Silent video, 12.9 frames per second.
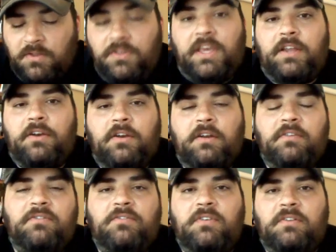theater
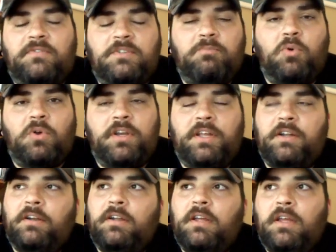of sport
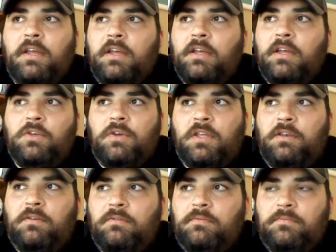here. You
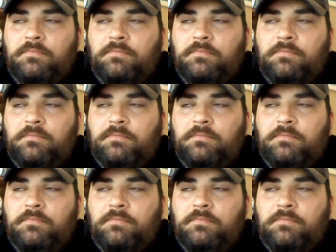can